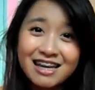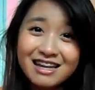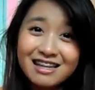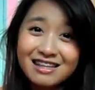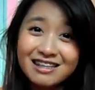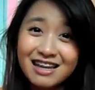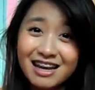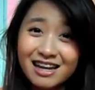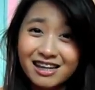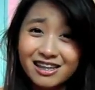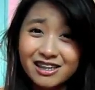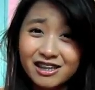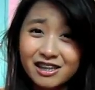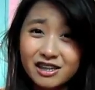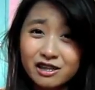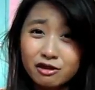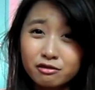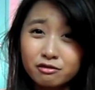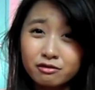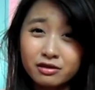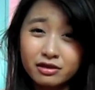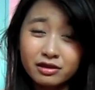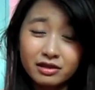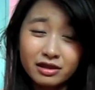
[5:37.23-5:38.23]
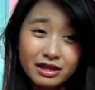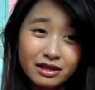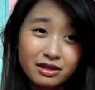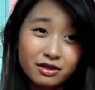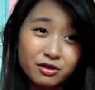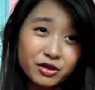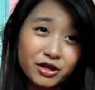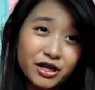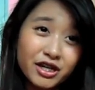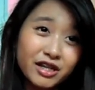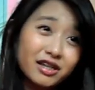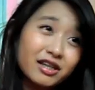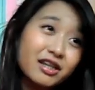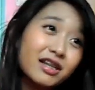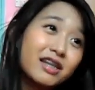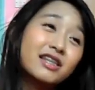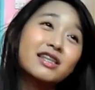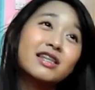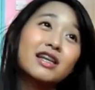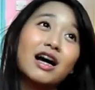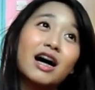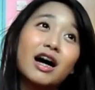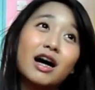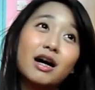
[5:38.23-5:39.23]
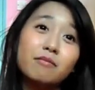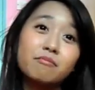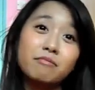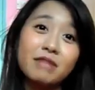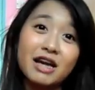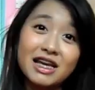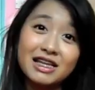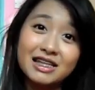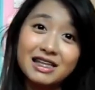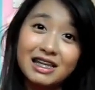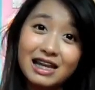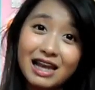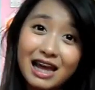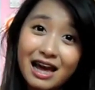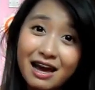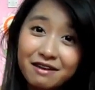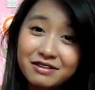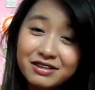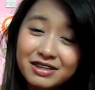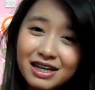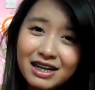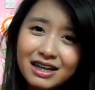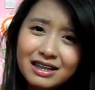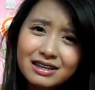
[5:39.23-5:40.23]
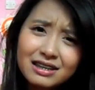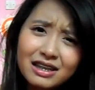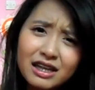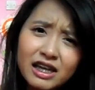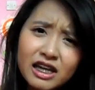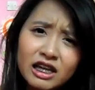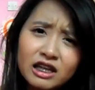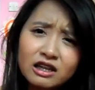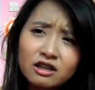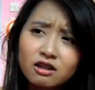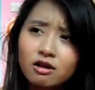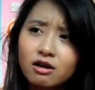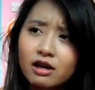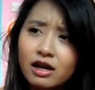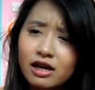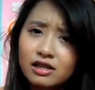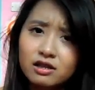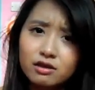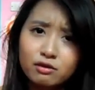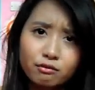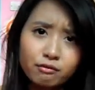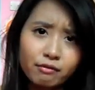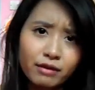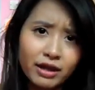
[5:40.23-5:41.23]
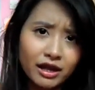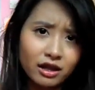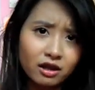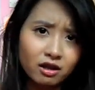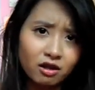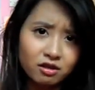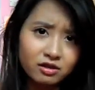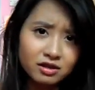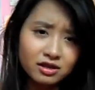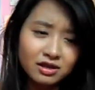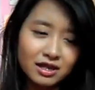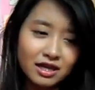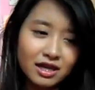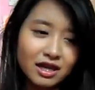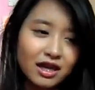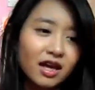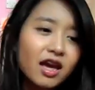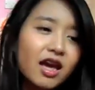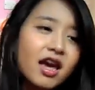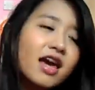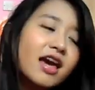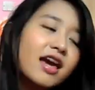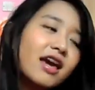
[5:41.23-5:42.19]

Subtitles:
It's actually to treat this as a lifestyle thing, not as a weight loss thing.